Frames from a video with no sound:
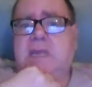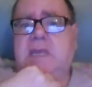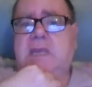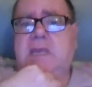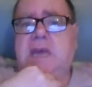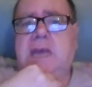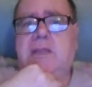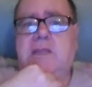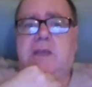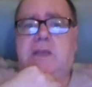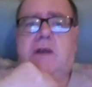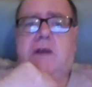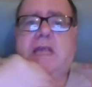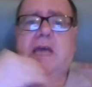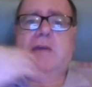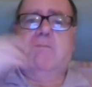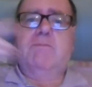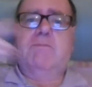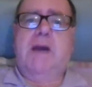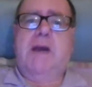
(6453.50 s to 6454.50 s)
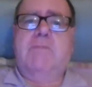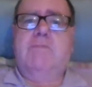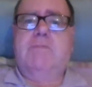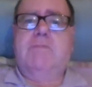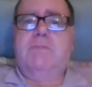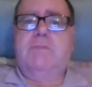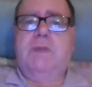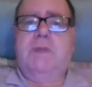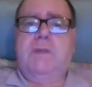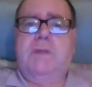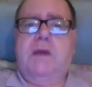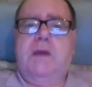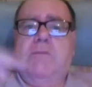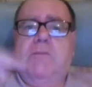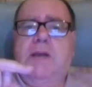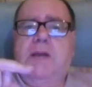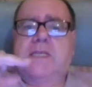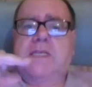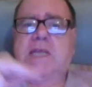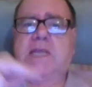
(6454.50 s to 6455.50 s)
Yeah, getting back
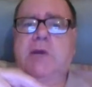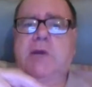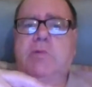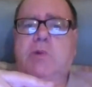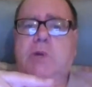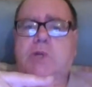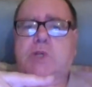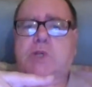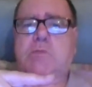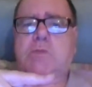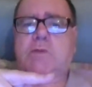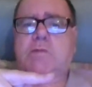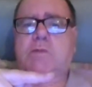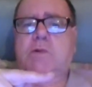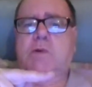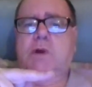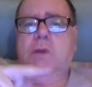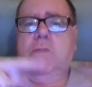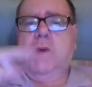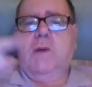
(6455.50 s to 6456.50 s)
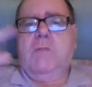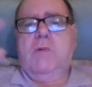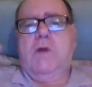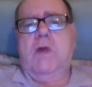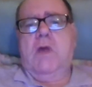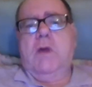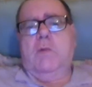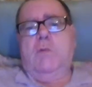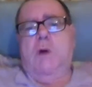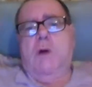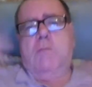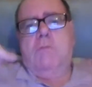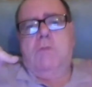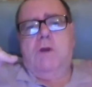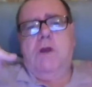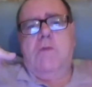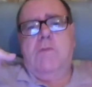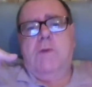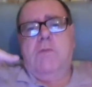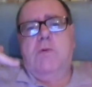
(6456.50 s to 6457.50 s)
to that question before about what
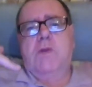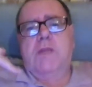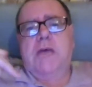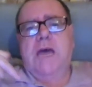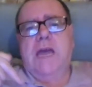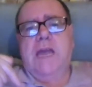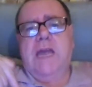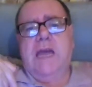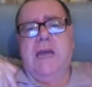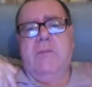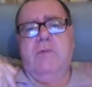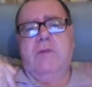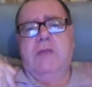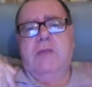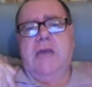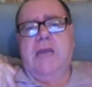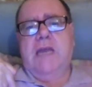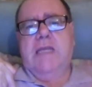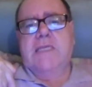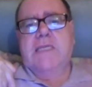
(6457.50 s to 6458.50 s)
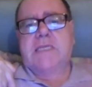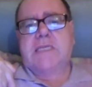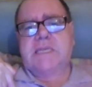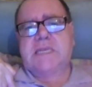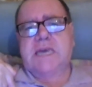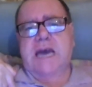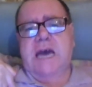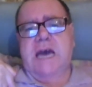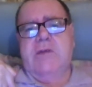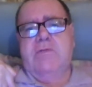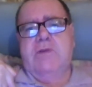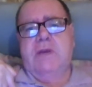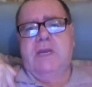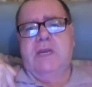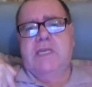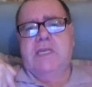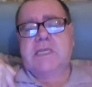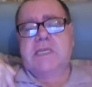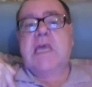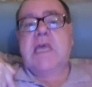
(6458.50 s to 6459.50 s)
movie would I like to see Arrow
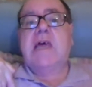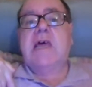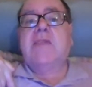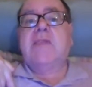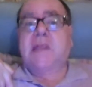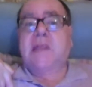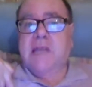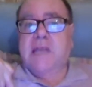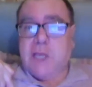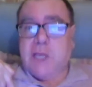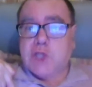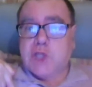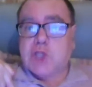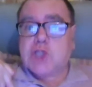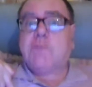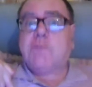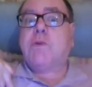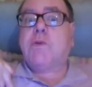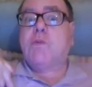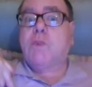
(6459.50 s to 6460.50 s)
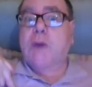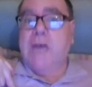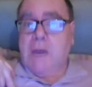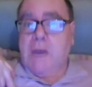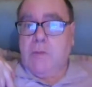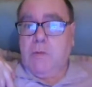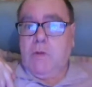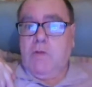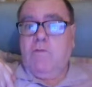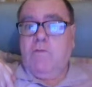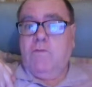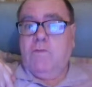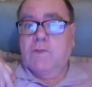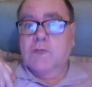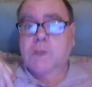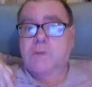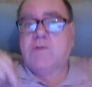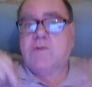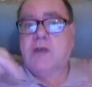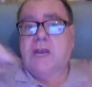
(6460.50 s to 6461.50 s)
release? The Legend of the Werewolf.
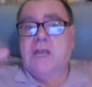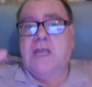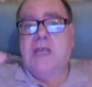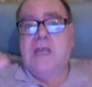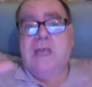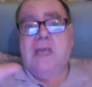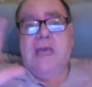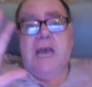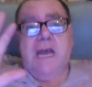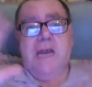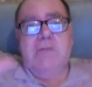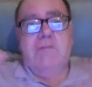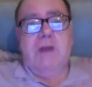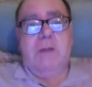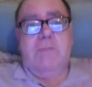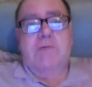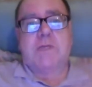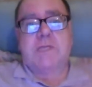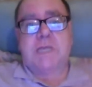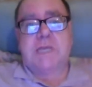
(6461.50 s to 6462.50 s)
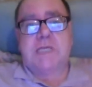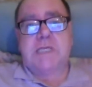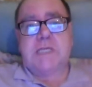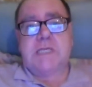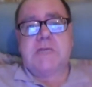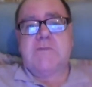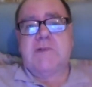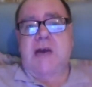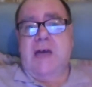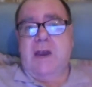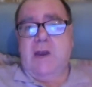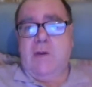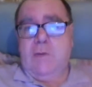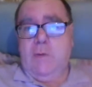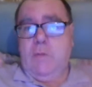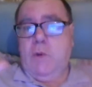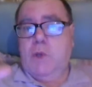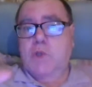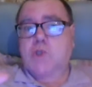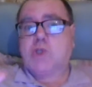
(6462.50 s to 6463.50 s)
So if any representatives of Arrow
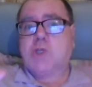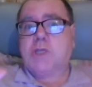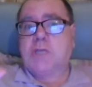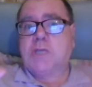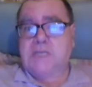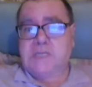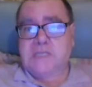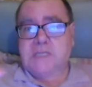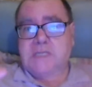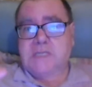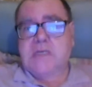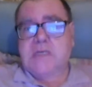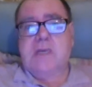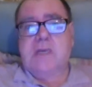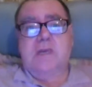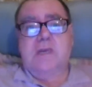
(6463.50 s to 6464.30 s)
are watching this,